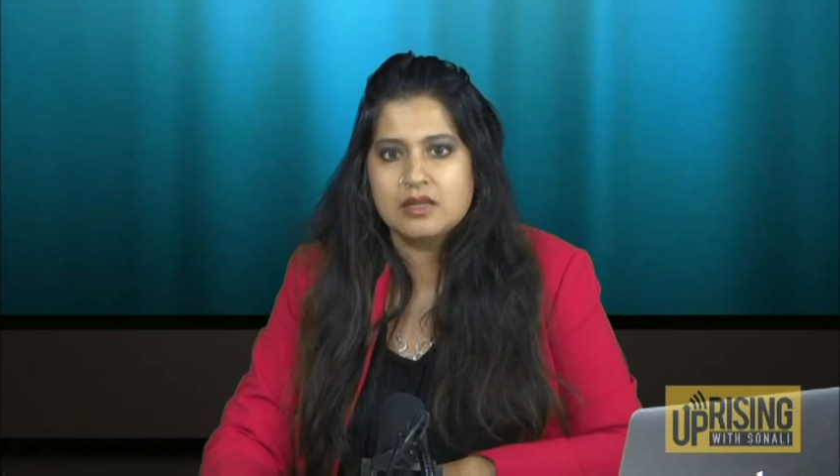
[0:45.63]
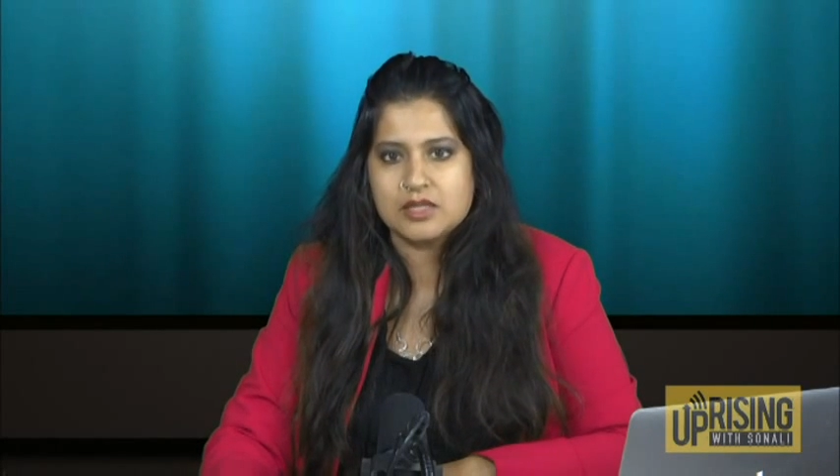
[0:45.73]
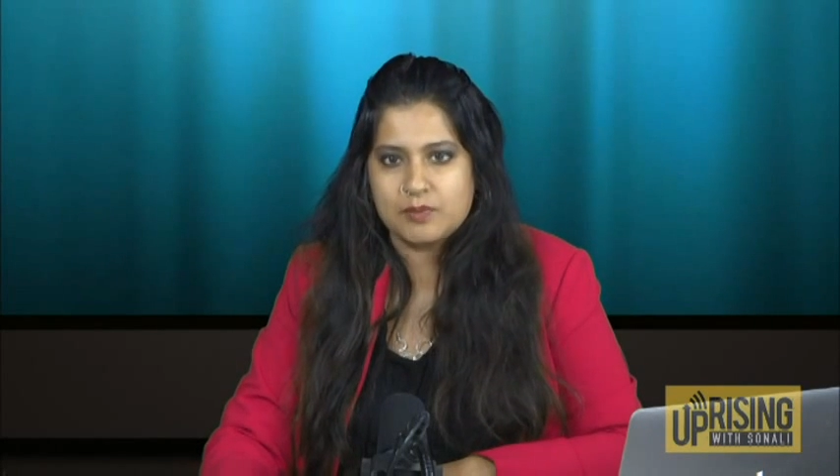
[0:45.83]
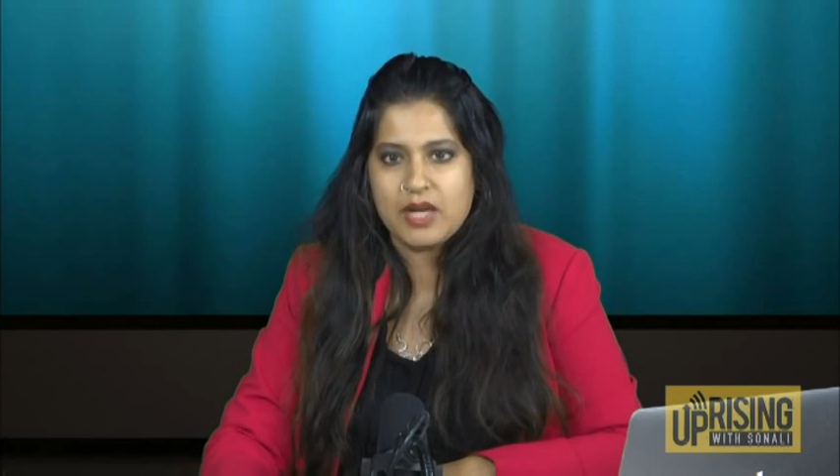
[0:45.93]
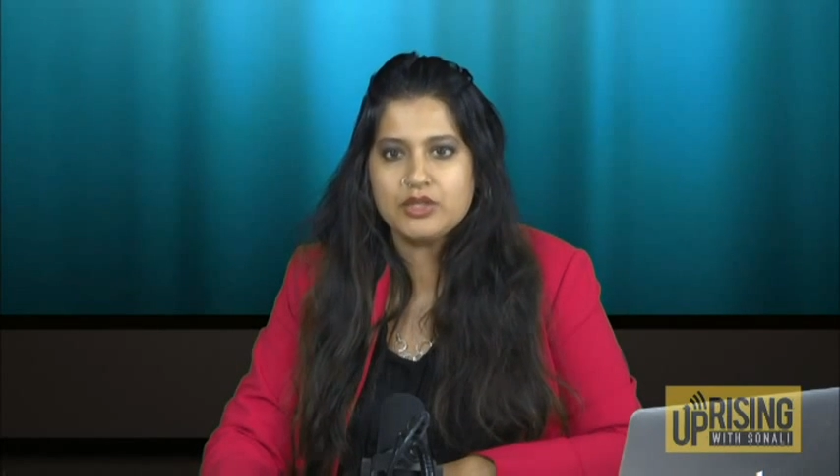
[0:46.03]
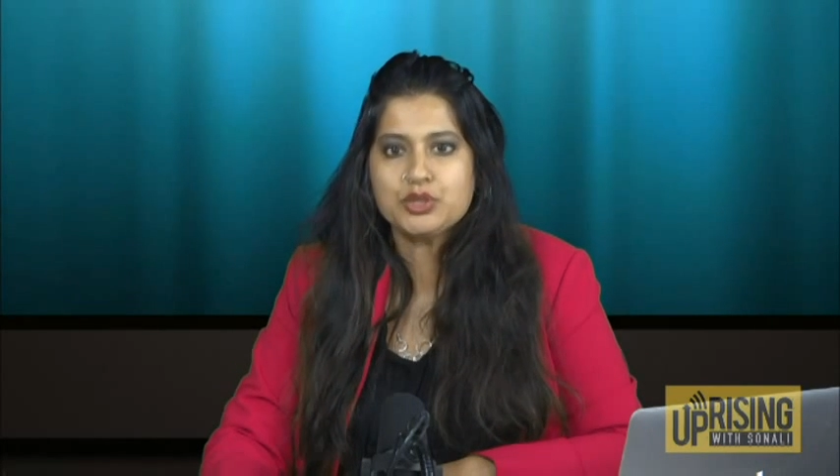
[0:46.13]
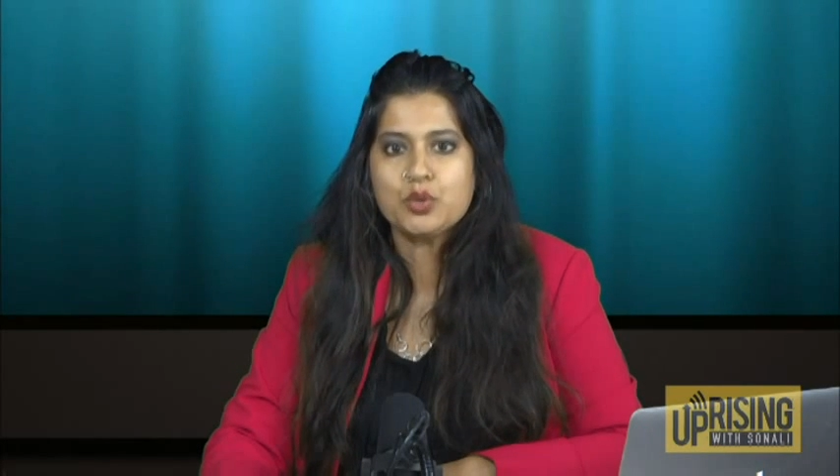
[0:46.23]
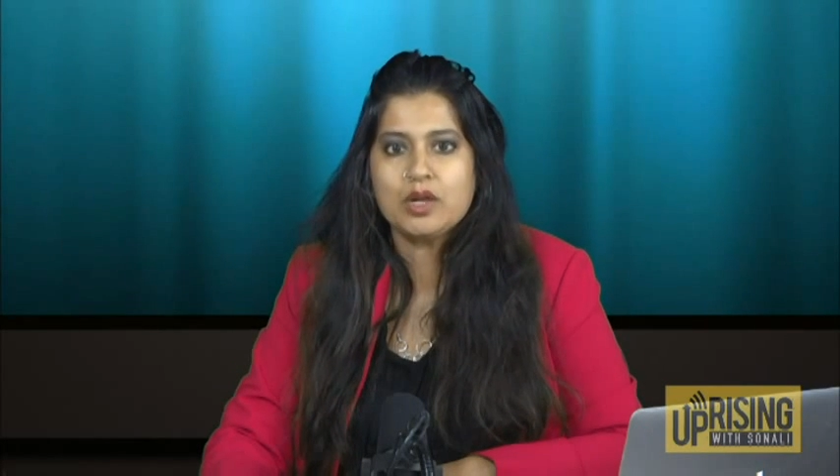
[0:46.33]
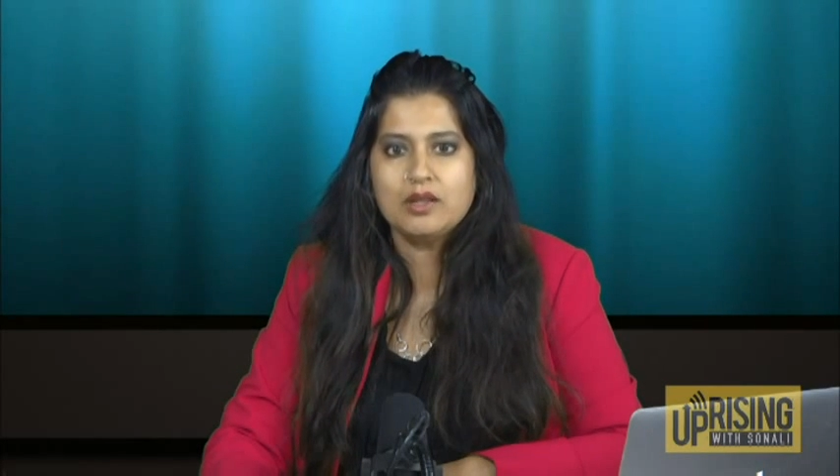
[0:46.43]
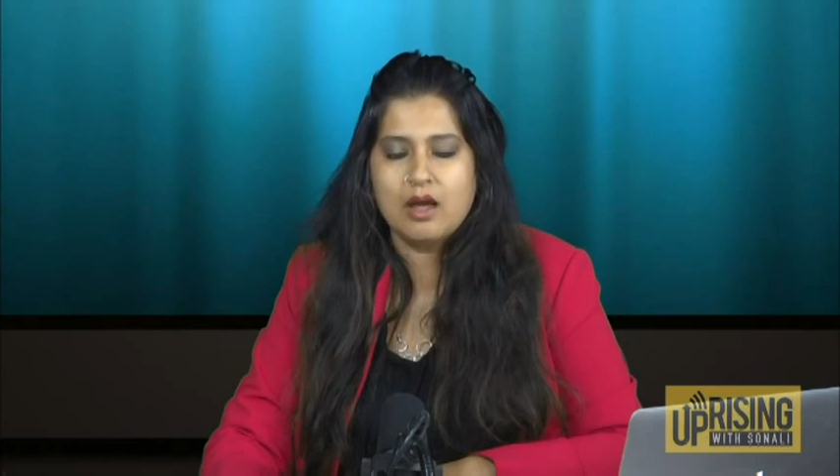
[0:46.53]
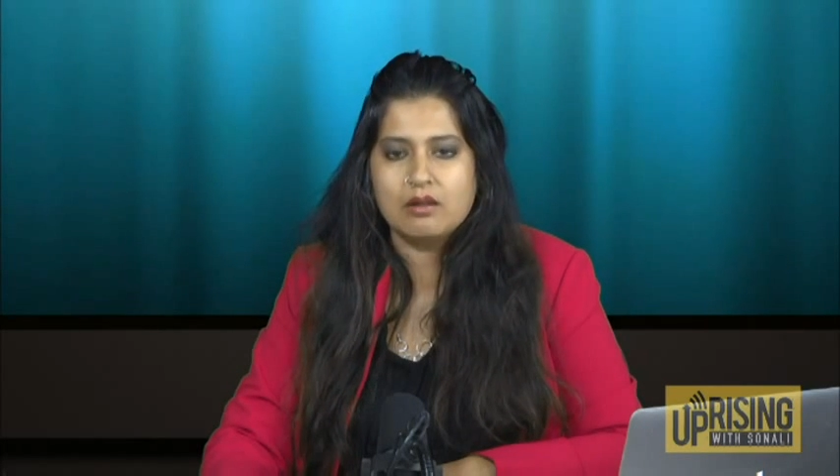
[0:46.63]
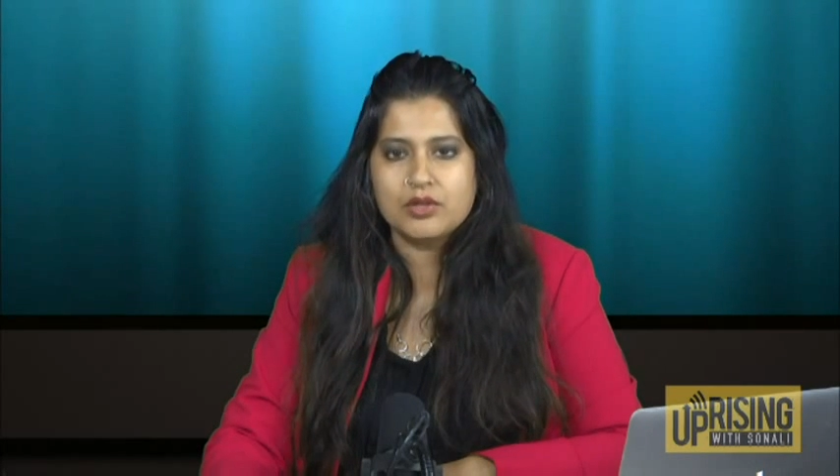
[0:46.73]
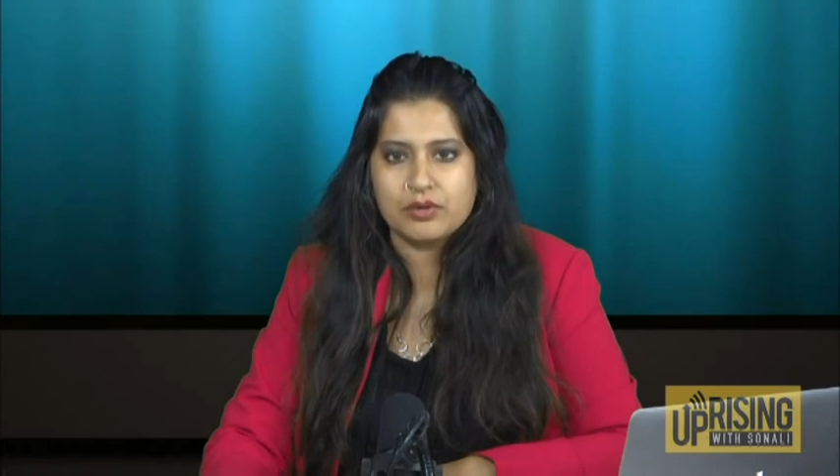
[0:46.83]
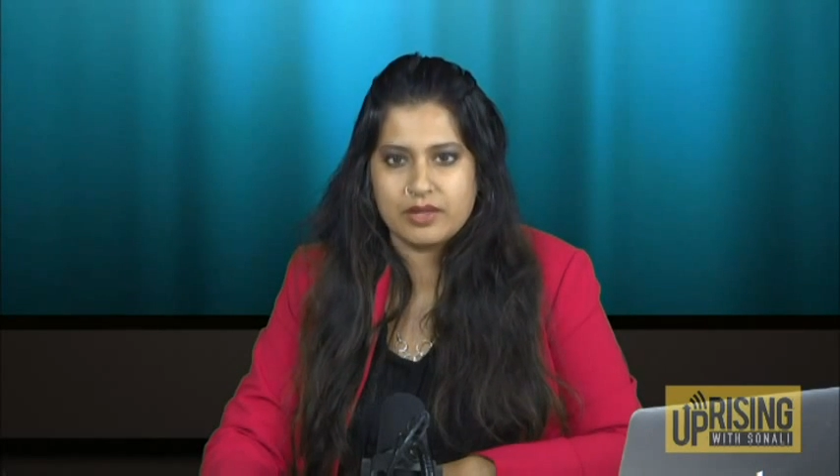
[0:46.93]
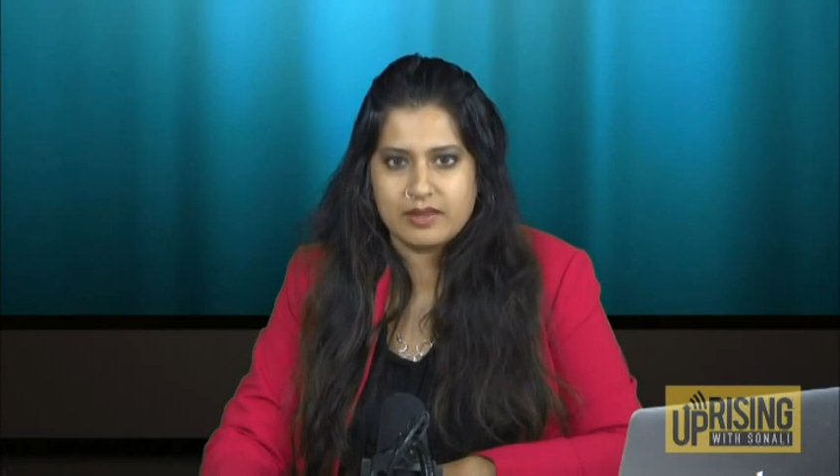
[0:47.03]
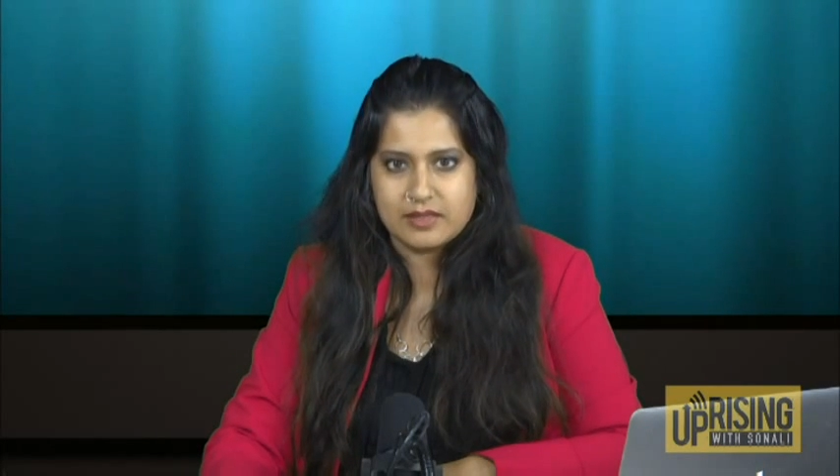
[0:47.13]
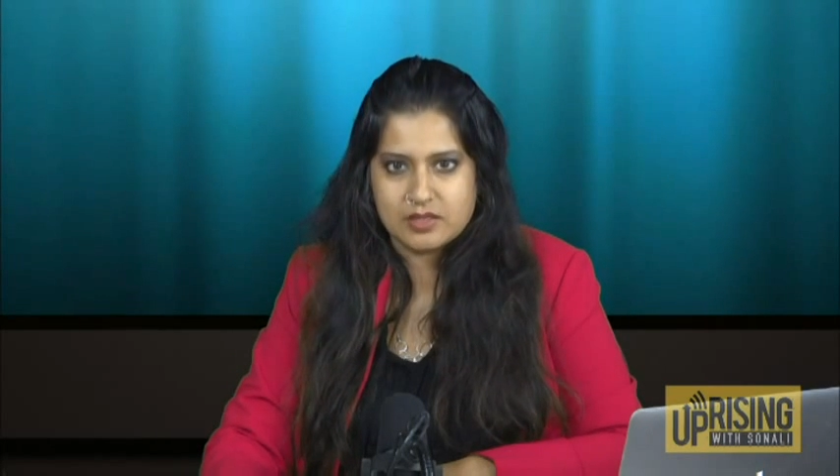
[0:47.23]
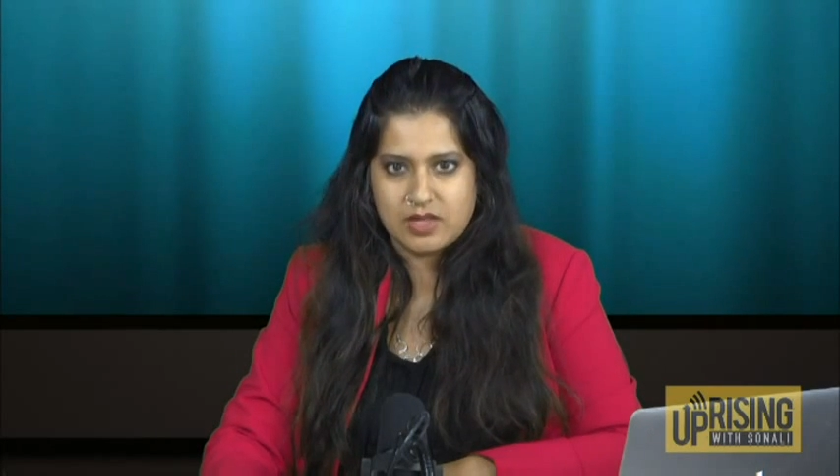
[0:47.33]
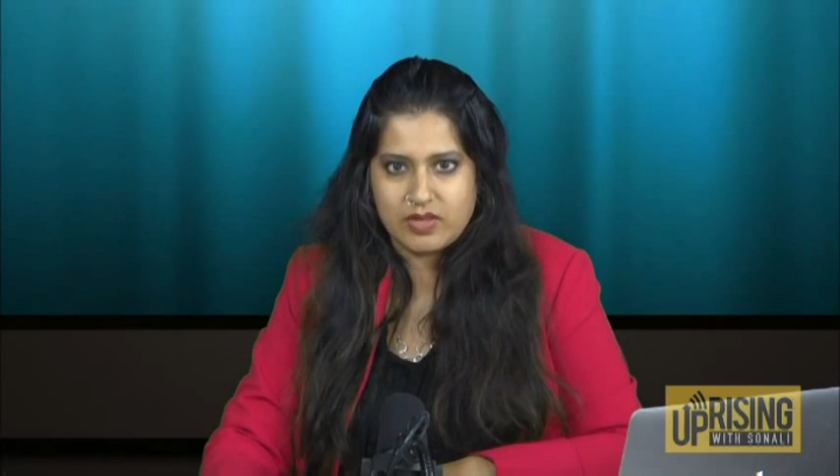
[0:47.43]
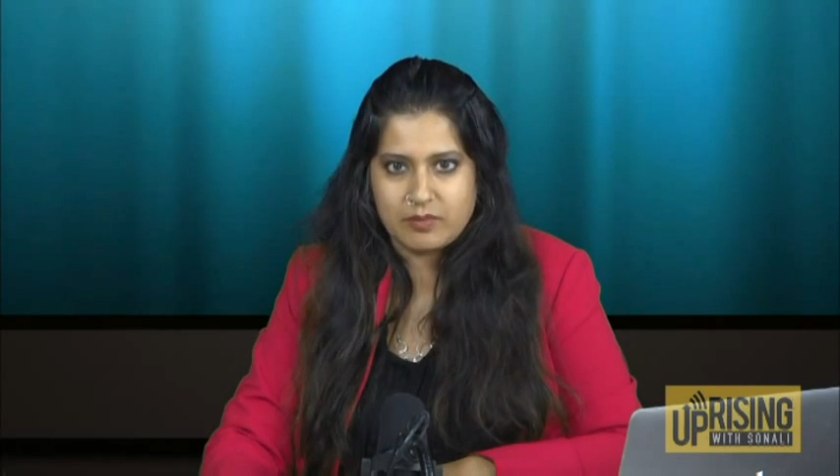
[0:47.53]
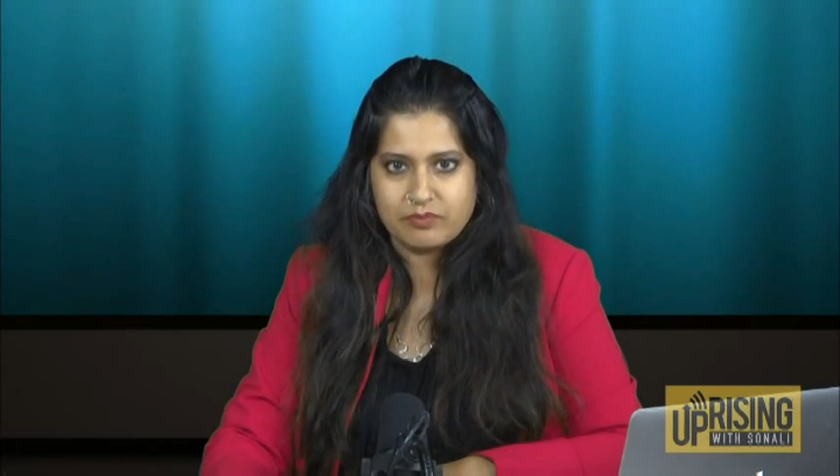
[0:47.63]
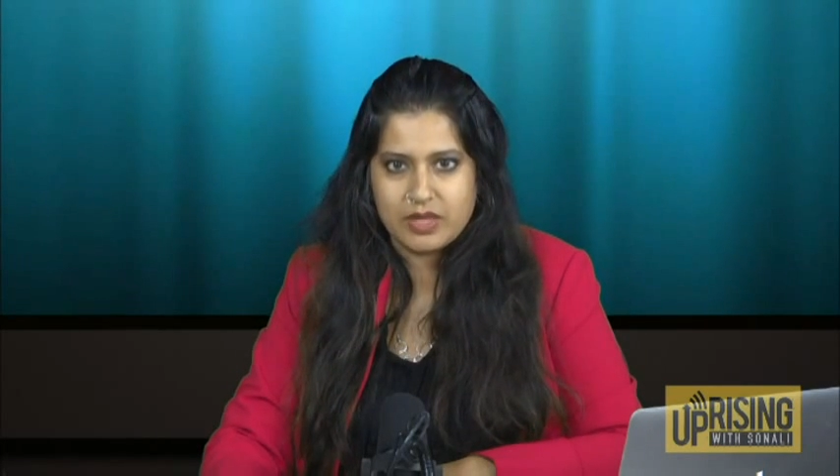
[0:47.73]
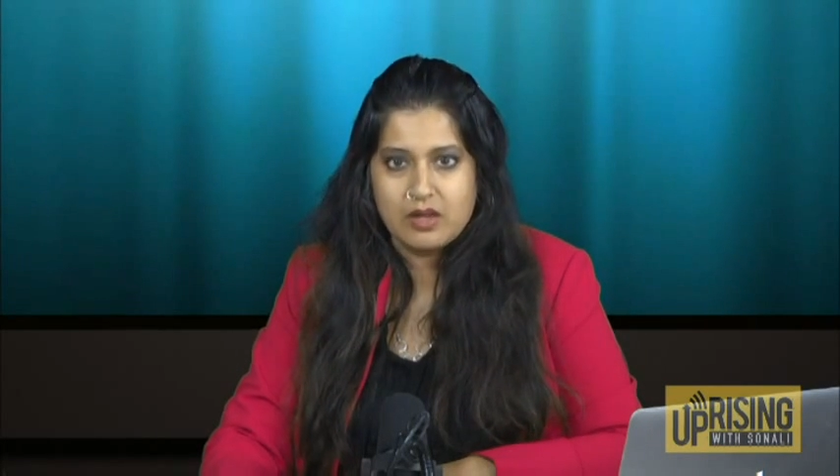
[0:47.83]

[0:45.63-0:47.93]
despite a short lull during Thanksgiving.